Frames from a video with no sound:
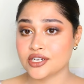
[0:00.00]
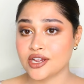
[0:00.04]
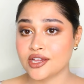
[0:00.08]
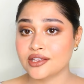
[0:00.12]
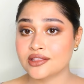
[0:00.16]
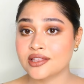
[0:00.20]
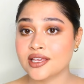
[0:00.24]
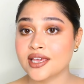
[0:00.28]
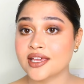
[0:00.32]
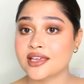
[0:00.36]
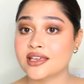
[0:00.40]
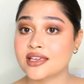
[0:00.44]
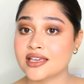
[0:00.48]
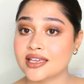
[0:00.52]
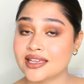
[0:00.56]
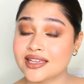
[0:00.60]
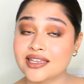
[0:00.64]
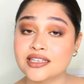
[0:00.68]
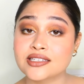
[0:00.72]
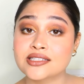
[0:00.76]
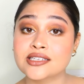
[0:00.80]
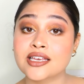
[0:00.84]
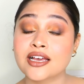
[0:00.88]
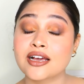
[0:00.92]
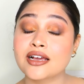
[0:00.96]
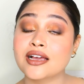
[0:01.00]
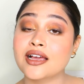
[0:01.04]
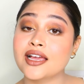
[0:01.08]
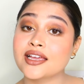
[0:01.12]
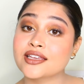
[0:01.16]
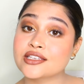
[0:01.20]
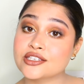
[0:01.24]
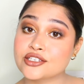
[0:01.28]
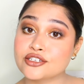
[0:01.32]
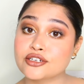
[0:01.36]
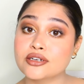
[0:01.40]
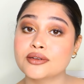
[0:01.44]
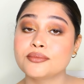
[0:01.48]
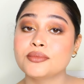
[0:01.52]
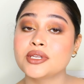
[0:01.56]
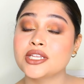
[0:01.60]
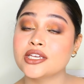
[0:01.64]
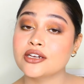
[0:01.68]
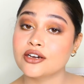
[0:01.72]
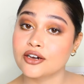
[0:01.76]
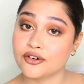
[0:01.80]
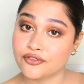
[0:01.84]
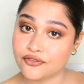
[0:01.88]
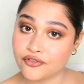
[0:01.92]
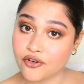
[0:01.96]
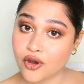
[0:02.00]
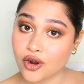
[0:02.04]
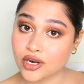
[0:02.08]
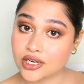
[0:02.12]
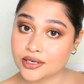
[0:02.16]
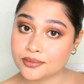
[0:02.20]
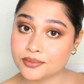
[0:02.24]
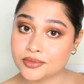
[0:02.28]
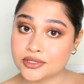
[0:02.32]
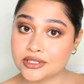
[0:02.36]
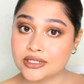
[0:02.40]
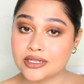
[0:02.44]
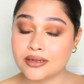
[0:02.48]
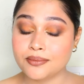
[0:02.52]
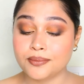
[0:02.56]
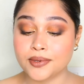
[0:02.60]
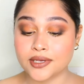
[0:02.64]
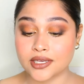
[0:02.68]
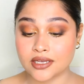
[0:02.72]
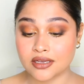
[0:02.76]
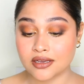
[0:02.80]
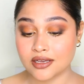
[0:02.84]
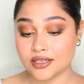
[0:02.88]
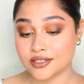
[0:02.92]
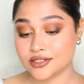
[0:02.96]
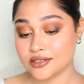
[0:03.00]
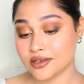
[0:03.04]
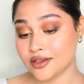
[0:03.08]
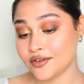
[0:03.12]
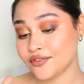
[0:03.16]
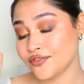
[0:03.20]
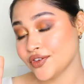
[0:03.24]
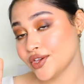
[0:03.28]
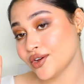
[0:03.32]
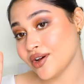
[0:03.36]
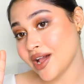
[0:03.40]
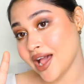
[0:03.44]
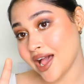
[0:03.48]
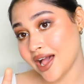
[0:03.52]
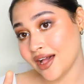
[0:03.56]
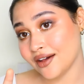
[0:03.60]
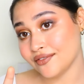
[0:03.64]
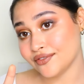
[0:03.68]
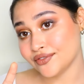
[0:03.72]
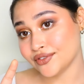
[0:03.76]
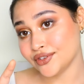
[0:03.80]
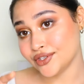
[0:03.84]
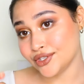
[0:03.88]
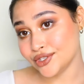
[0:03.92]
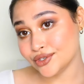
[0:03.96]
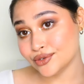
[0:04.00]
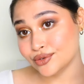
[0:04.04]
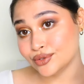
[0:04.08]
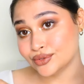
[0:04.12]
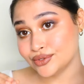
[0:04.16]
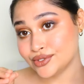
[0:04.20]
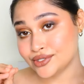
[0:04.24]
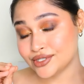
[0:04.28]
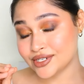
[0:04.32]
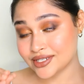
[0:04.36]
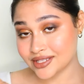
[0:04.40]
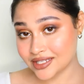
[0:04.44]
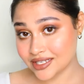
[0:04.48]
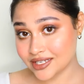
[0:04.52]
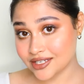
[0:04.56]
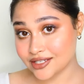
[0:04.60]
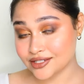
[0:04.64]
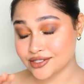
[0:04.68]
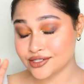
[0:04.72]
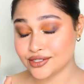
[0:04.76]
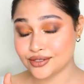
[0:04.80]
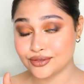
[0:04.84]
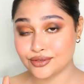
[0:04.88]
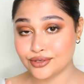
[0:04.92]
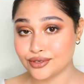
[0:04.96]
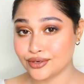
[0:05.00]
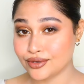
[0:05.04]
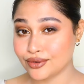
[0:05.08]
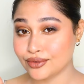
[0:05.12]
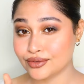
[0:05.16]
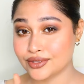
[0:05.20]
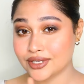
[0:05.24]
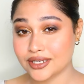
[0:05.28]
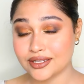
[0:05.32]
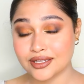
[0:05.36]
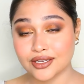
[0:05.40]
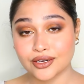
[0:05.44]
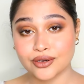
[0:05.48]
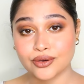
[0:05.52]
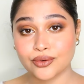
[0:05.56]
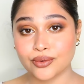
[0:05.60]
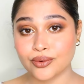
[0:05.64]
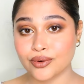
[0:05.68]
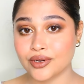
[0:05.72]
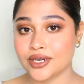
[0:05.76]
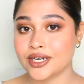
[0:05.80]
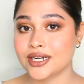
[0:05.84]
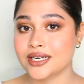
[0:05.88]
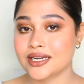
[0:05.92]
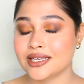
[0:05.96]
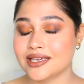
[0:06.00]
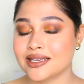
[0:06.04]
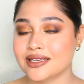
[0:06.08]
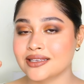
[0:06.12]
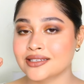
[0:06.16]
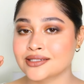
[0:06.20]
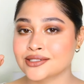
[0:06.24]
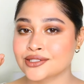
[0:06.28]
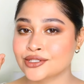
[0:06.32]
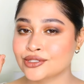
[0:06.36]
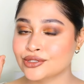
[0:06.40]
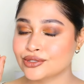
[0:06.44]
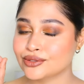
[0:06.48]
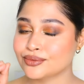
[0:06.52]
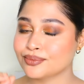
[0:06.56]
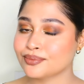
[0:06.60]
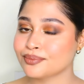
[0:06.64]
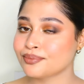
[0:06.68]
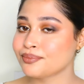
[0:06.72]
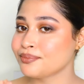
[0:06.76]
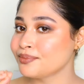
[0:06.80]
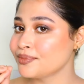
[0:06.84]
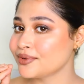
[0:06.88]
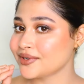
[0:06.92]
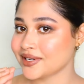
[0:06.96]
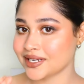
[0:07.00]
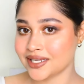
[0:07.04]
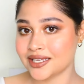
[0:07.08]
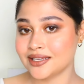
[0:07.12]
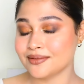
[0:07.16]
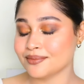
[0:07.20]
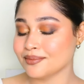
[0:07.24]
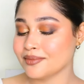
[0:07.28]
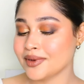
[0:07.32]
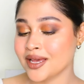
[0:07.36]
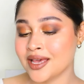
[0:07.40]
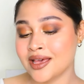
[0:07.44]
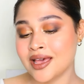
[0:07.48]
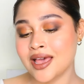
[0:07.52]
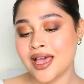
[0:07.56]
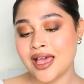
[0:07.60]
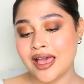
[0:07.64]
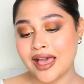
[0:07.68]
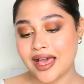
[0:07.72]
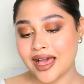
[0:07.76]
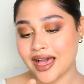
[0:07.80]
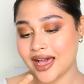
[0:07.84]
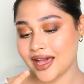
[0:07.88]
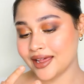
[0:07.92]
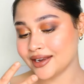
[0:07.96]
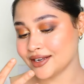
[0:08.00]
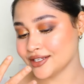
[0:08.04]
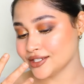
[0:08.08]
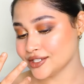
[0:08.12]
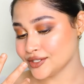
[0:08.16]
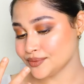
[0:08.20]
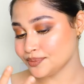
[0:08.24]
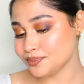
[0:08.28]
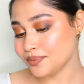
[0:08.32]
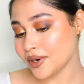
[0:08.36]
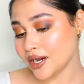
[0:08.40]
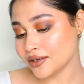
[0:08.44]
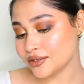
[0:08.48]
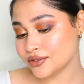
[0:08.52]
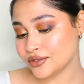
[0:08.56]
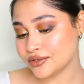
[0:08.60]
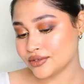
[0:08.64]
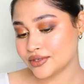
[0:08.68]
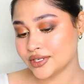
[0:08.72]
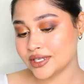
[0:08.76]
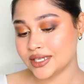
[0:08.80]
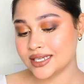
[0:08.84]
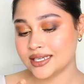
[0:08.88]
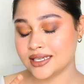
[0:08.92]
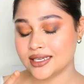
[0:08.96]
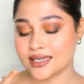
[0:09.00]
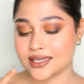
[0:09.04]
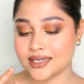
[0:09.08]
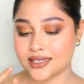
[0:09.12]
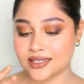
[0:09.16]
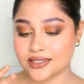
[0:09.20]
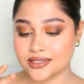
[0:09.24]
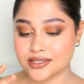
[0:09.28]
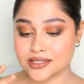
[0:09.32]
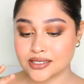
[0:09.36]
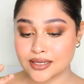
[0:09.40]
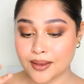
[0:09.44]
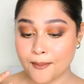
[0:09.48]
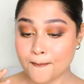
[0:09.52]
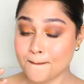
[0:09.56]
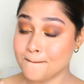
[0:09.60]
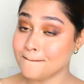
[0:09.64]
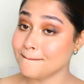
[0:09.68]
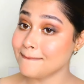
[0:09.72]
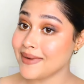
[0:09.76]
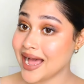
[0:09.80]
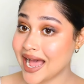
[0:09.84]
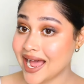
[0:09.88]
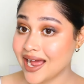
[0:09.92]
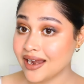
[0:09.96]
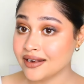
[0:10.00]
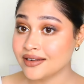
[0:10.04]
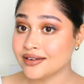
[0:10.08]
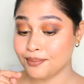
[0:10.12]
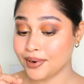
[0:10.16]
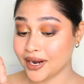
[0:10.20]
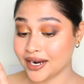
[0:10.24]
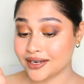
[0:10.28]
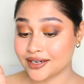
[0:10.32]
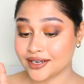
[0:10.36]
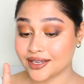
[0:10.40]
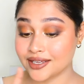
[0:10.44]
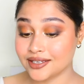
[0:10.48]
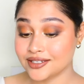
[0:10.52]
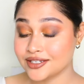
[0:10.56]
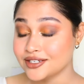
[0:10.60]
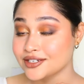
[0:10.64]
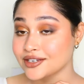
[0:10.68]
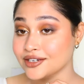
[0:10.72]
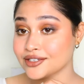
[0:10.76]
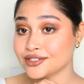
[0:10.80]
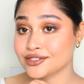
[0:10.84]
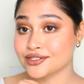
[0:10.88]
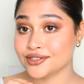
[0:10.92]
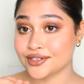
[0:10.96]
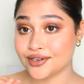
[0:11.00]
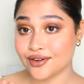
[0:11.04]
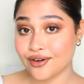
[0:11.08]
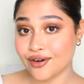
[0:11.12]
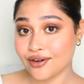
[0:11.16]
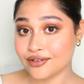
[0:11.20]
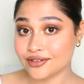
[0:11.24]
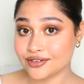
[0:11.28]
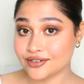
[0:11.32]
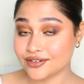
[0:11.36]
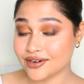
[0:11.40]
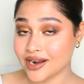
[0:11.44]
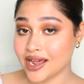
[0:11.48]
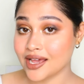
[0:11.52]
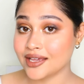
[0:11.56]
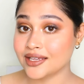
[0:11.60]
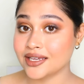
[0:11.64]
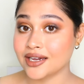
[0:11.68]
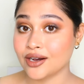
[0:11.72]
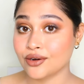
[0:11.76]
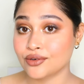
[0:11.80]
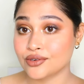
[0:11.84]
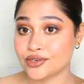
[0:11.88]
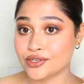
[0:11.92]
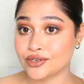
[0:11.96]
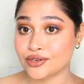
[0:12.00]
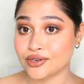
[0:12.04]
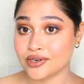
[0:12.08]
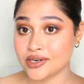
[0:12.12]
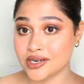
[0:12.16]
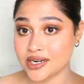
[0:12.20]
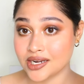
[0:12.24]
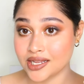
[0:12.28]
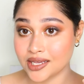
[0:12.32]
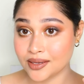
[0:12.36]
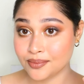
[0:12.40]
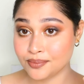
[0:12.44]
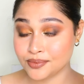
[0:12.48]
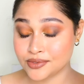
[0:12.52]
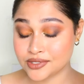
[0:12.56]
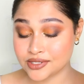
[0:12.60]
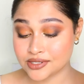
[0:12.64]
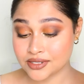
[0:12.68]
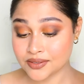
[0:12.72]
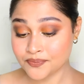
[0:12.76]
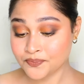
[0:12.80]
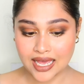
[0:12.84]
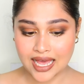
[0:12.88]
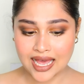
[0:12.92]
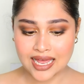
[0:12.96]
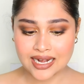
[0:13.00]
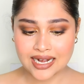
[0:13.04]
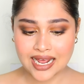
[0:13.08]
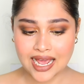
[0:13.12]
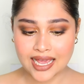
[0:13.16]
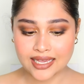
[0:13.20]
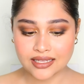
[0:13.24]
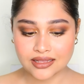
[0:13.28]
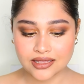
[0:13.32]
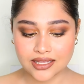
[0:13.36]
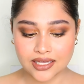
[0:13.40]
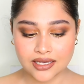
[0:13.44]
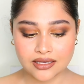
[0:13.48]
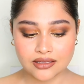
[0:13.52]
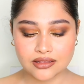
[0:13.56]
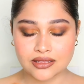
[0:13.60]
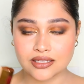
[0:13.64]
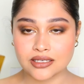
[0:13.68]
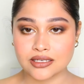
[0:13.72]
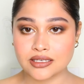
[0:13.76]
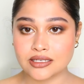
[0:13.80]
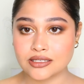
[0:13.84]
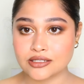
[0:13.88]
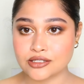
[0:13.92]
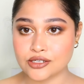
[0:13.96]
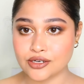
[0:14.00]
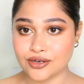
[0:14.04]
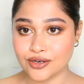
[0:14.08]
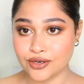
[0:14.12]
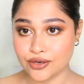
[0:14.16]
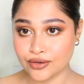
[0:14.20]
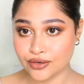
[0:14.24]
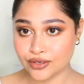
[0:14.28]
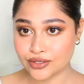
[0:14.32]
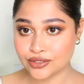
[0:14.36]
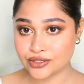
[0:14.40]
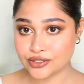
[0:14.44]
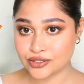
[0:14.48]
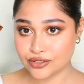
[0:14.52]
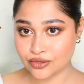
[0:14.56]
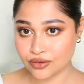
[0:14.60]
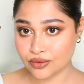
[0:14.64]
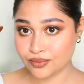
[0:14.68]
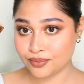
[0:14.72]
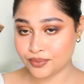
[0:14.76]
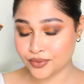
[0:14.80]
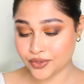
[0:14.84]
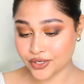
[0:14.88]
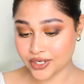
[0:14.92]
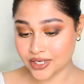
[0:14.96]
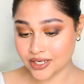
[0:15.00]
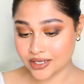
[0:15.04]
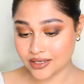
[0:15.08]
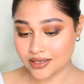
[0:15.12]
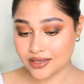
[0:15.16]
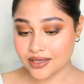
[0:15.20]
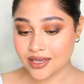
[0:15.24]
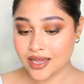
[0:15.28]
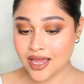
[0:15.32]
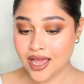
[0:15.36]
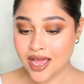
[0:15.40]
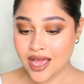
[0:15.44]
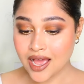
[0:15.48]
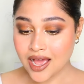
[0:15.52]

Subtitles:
I think is extremely affordable, because if you have used these, you know that the quality is supreme and it's buttery, it's matte, but it does not dry out your lips. And I think these look so pretty.